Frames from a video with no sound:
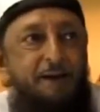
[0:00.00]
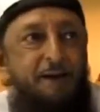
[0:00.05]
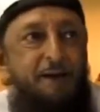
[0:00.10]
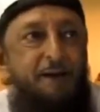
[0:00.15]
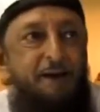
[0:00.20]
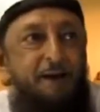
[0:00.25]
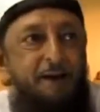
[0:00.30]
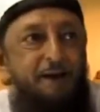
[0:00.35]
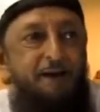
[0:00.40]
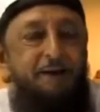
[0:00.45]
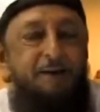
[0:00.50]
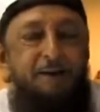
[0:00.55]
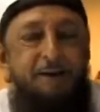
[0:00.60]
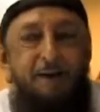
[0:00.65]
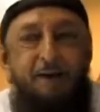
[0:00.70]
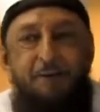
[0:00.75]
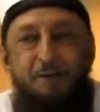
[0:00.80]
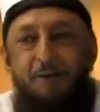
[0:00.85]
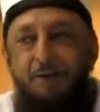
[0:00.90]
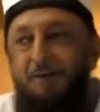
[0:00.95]
she,
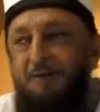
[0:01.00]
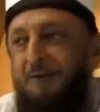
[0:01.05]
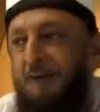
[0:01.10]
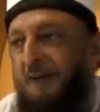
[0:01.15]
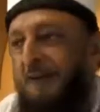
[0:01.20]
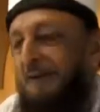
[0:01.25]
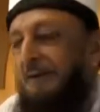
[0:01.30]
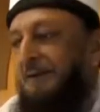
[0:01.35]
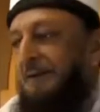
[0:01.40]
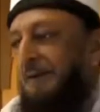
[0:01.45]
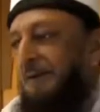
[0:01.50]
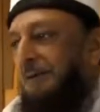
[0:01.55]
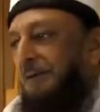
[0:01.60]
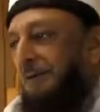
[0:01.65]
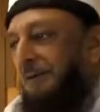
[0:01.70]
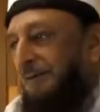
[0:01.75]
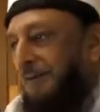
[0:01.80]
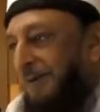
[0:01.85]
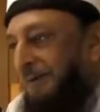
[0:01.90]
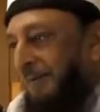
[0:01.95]
she, was, she
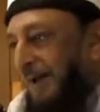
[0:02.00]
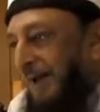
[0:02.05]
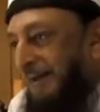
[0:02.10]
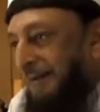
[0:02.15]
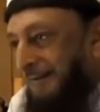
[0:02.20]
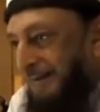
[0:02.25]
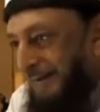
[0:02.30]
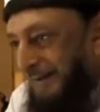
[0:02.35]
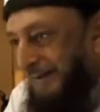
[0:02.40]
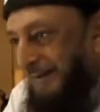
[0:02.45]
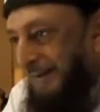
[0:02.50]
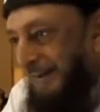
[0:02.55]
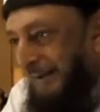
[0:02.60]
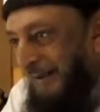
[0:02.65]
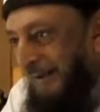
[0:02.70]
was demanding